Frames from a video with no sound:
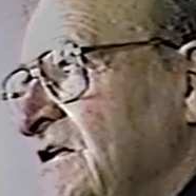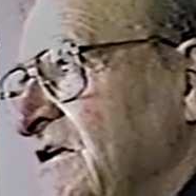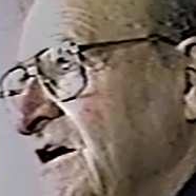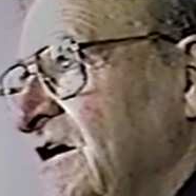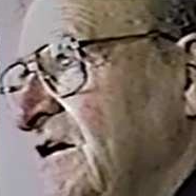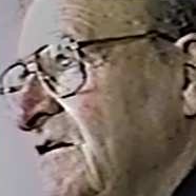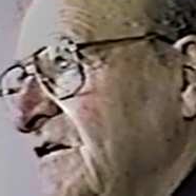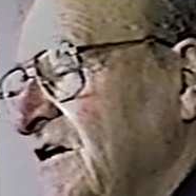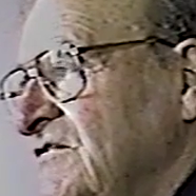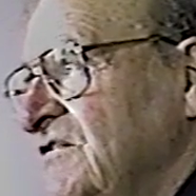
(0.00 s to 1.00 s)
yeah,
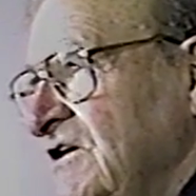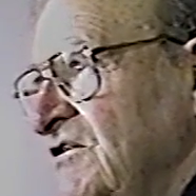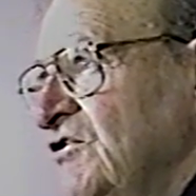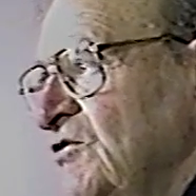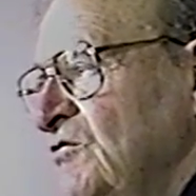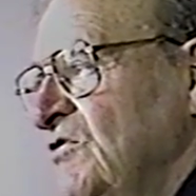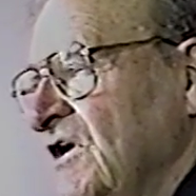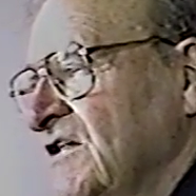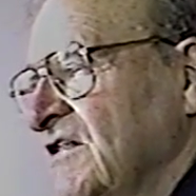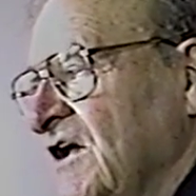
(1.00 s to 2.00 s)
I seen 2
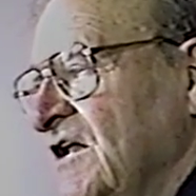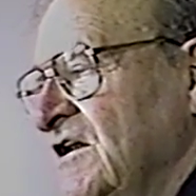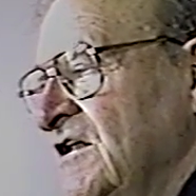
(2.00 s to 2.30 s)
like that.